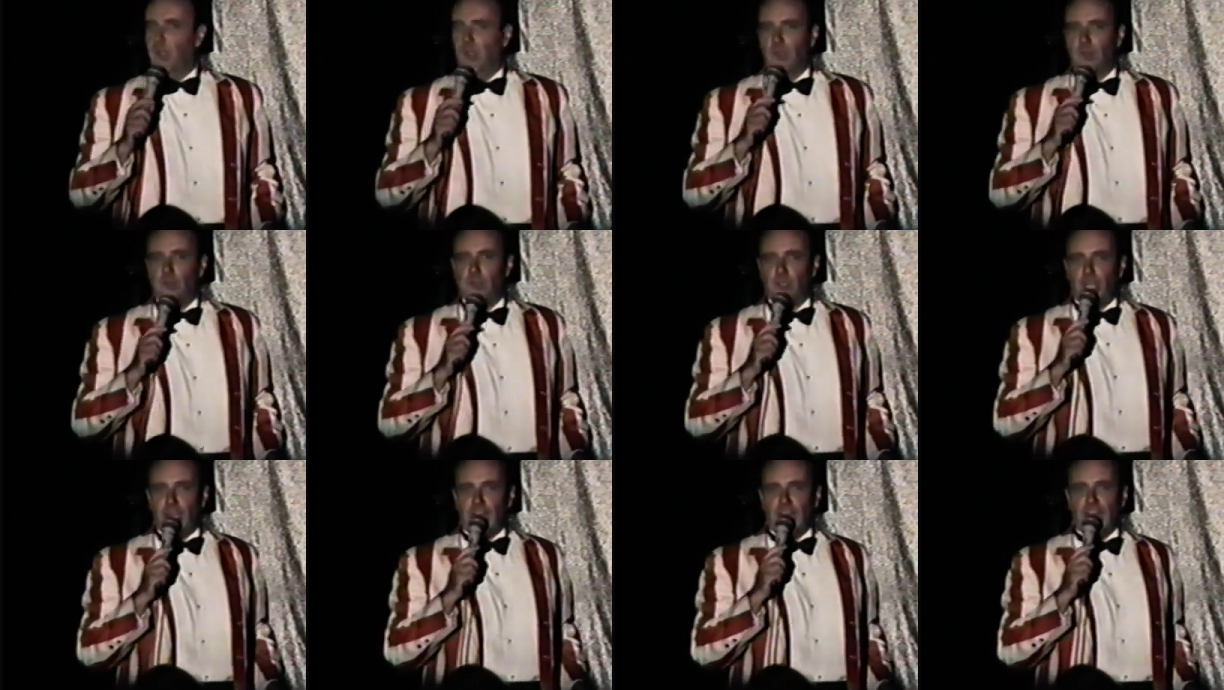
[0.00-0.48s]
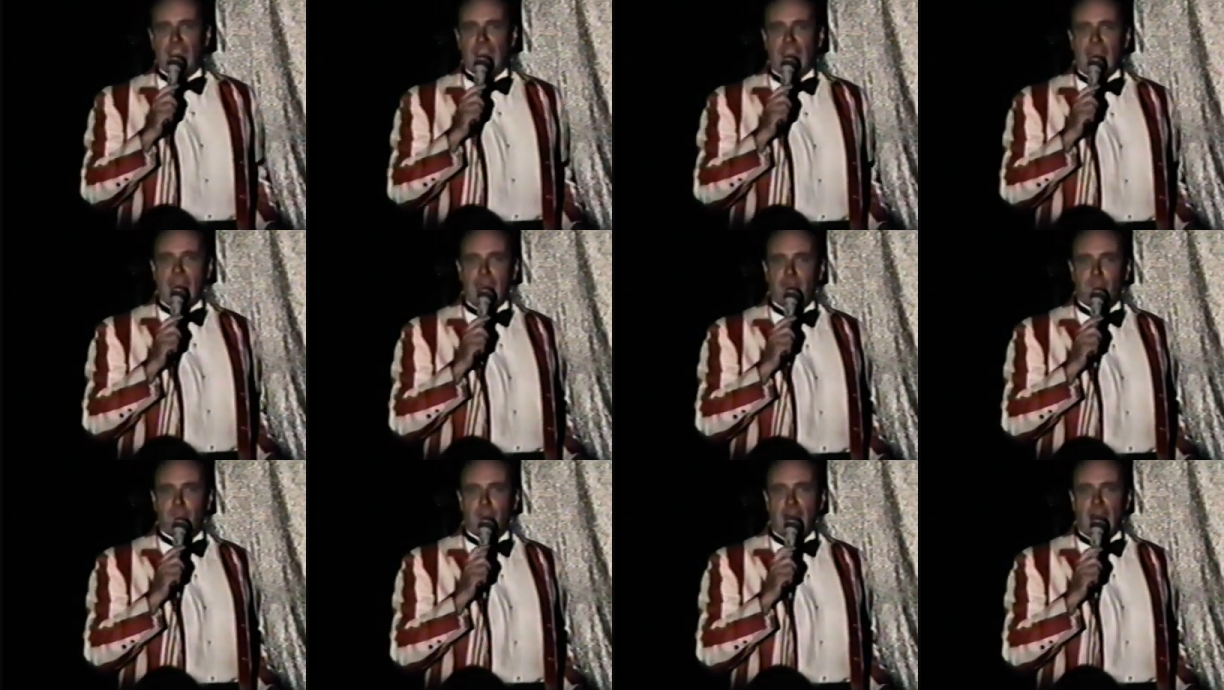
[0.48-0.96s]
Did he
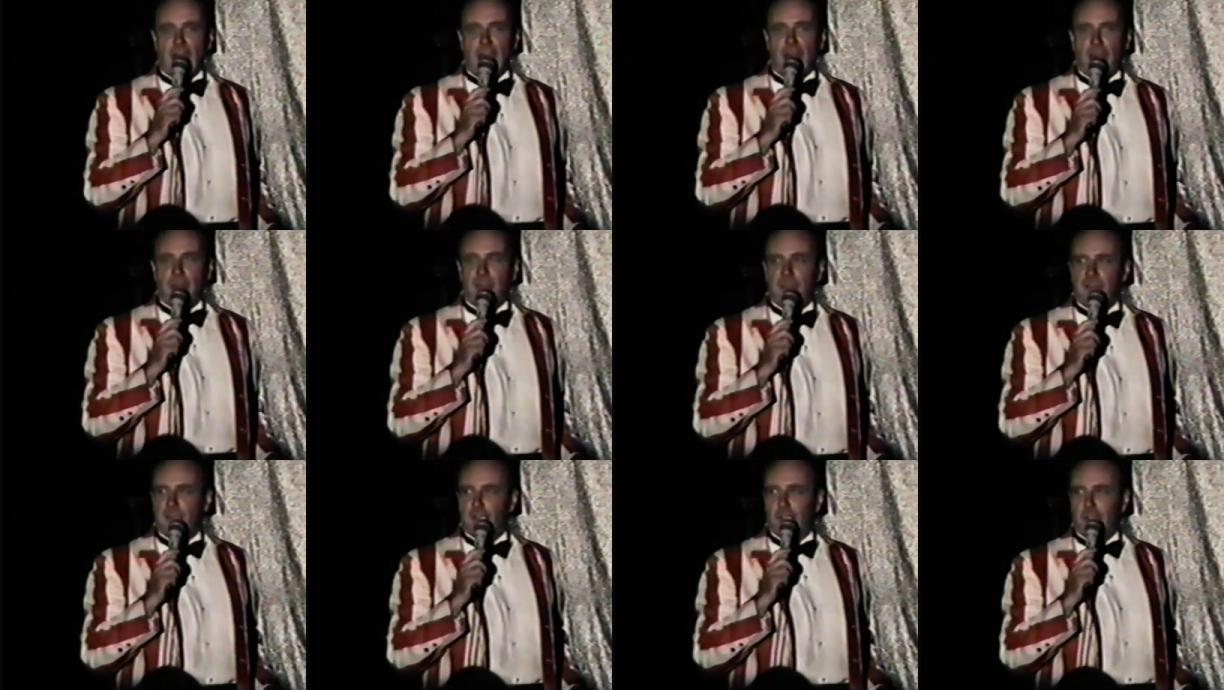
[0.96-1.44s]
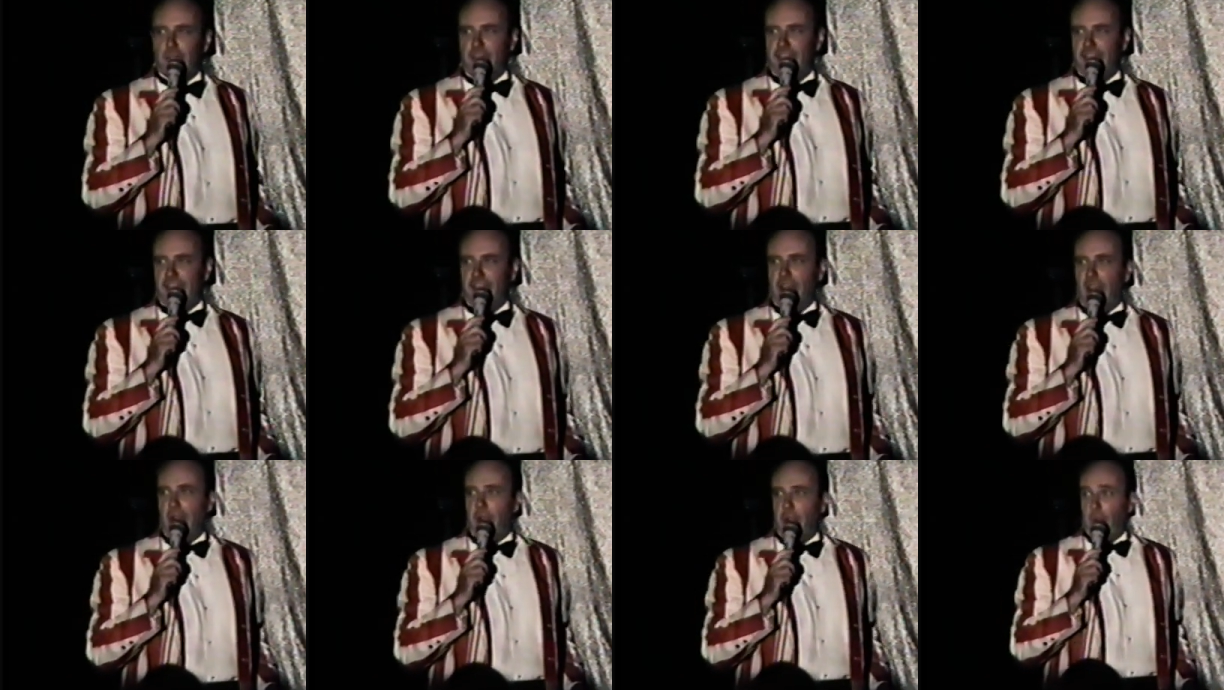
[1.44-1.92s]
have on clean
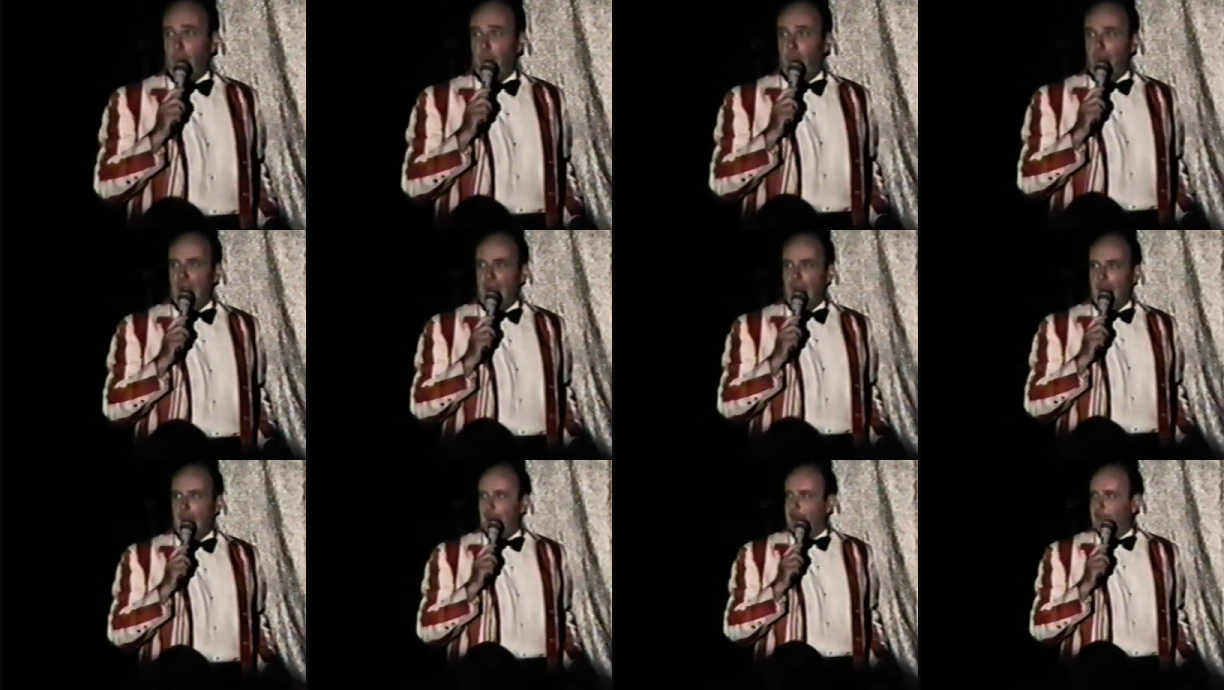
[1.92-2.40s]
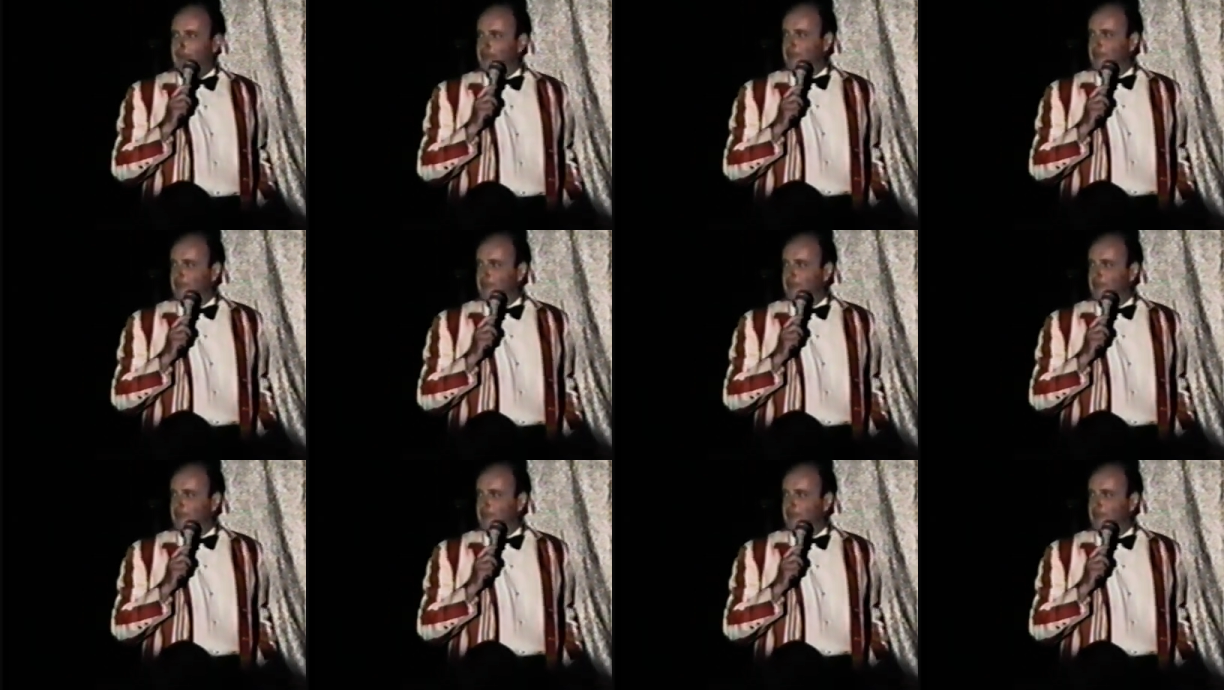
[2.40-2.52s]
underwear?